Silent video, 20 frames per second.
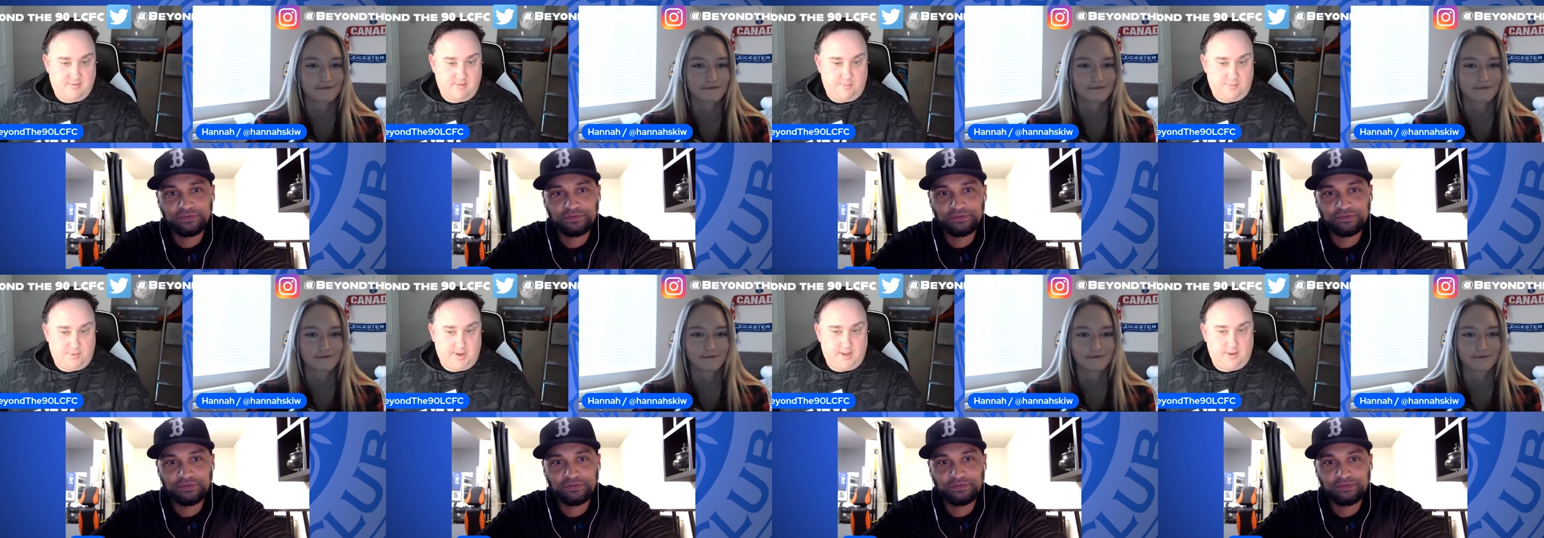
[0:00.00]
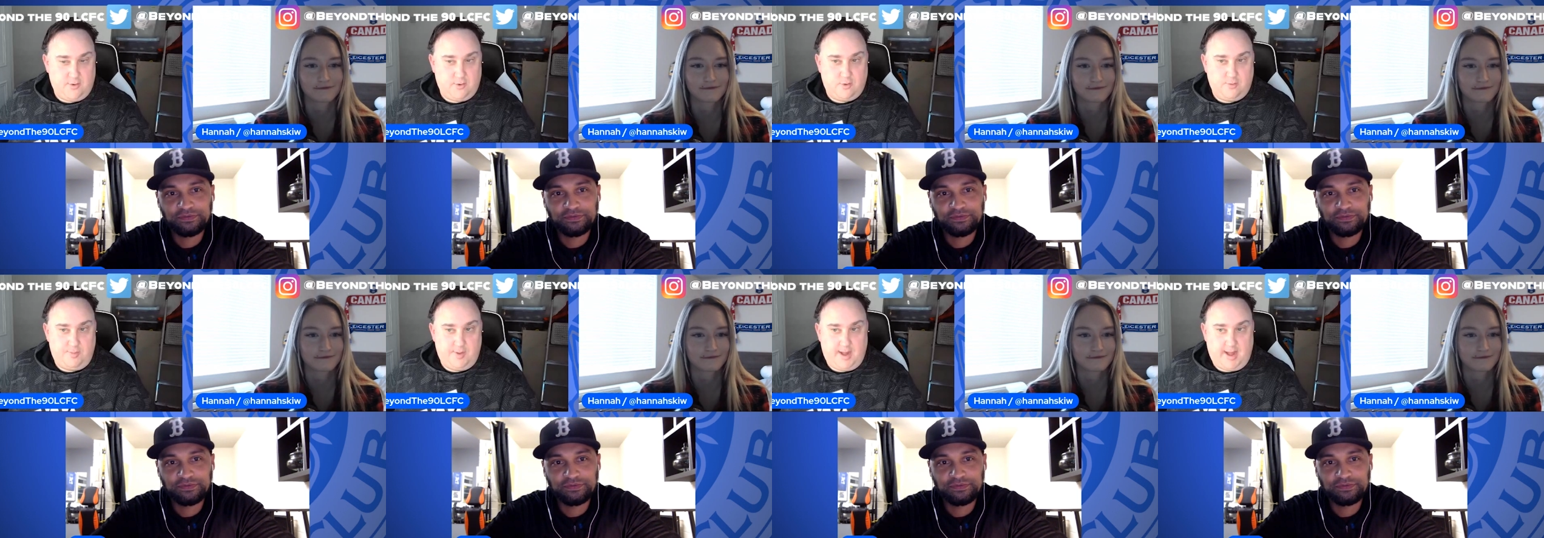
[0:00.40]
Speaker 1: Somebody
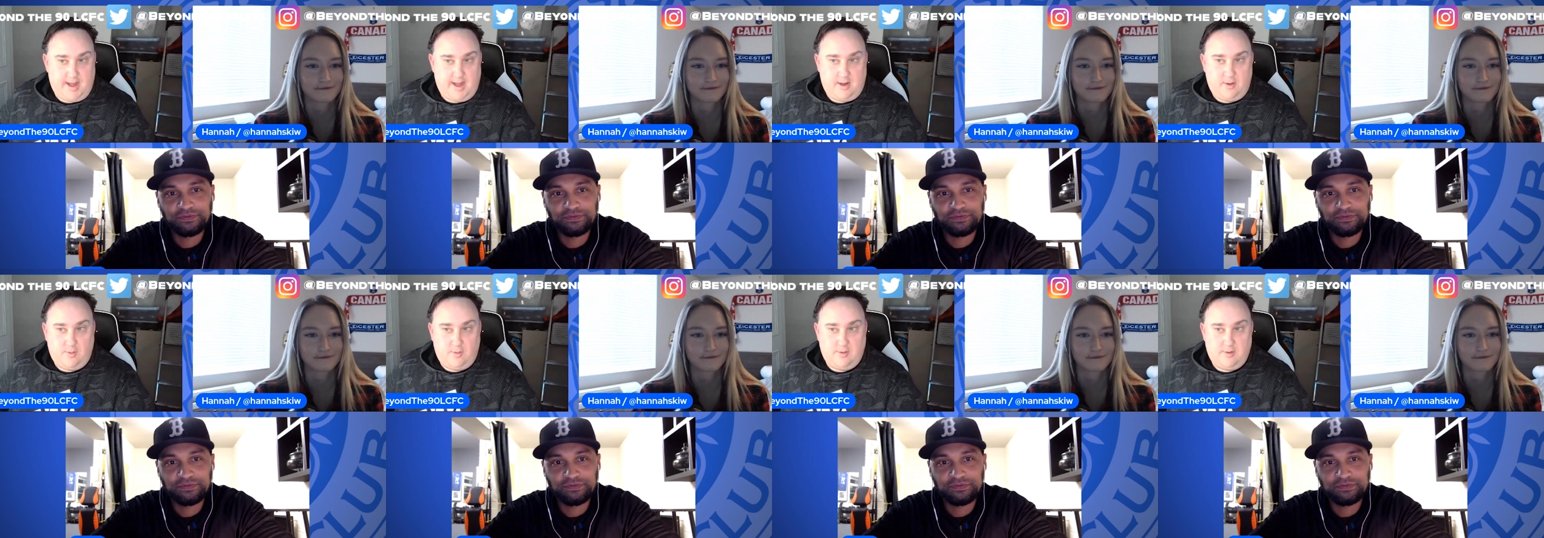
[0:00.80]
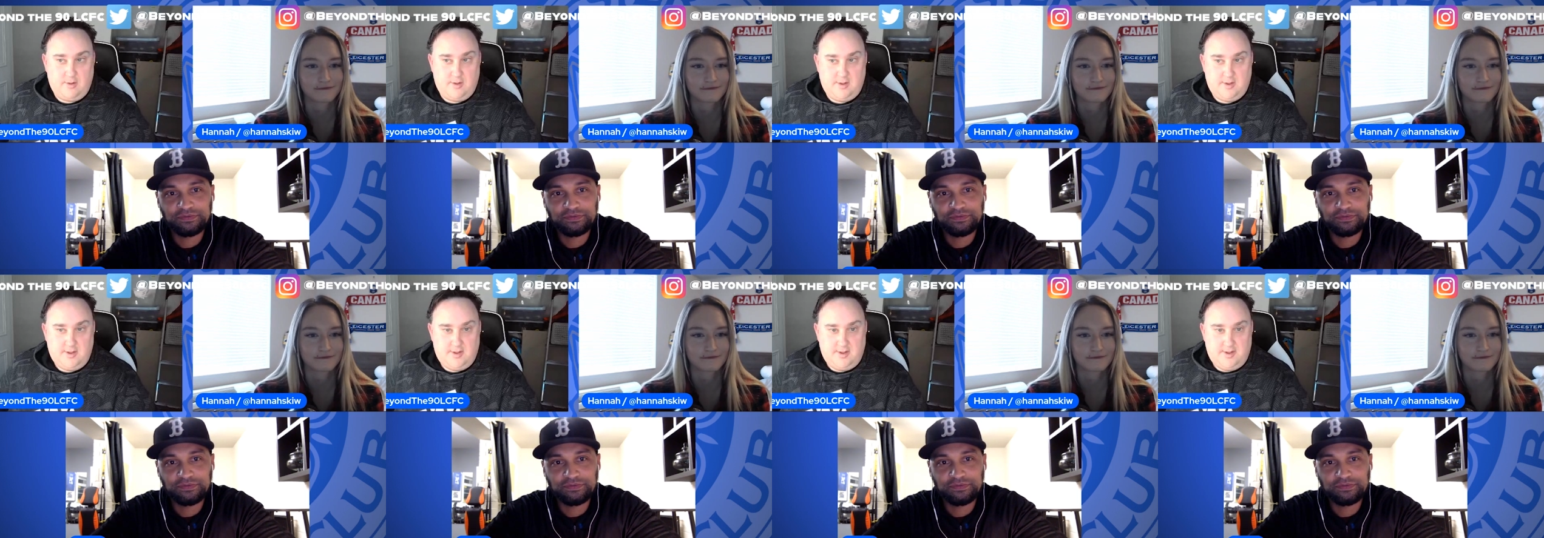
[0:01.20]
called me out,
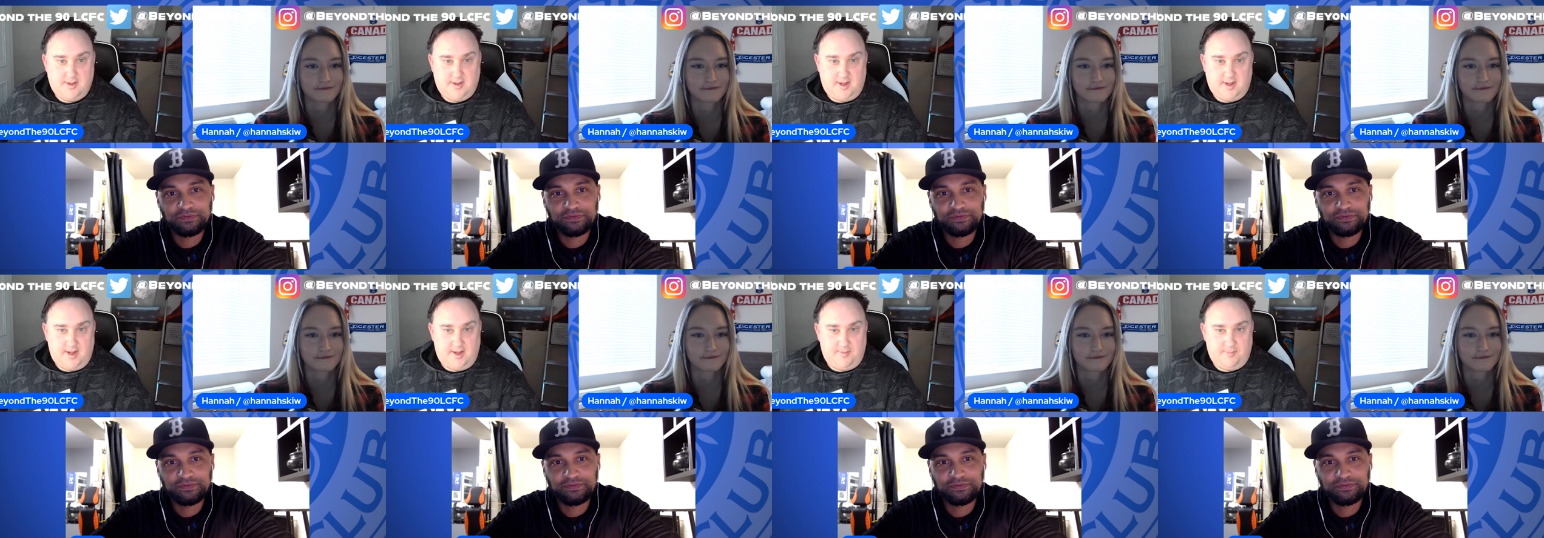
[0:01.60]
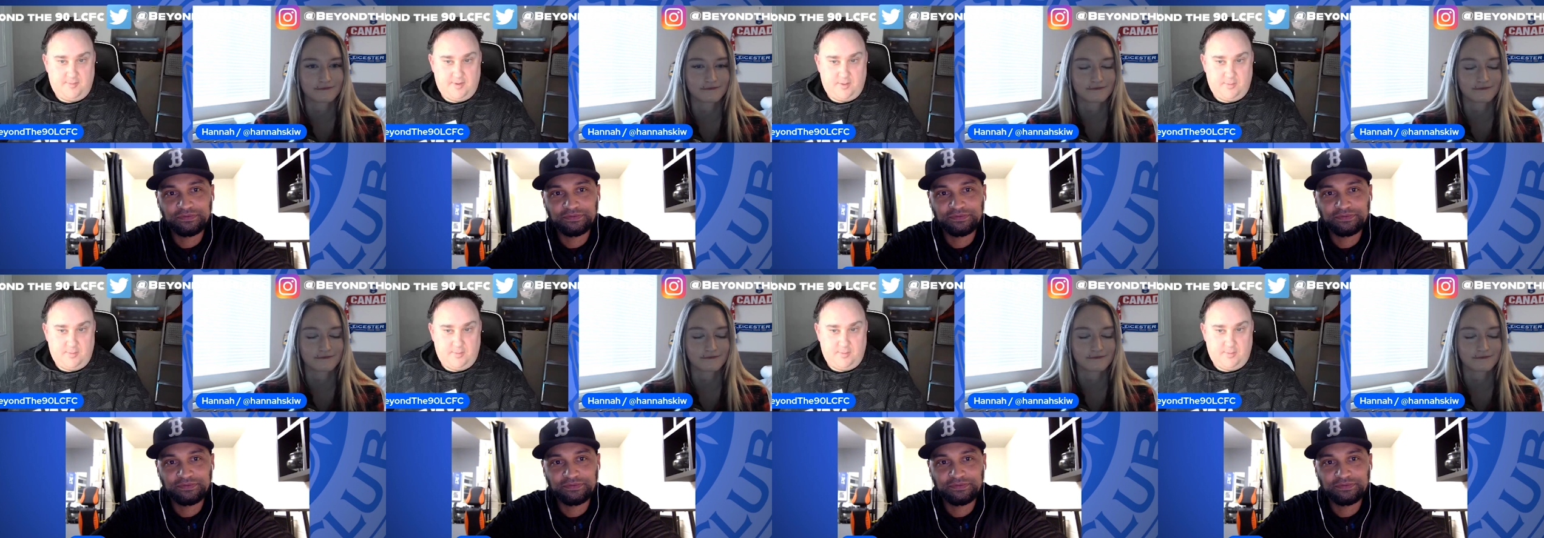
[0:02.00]
um,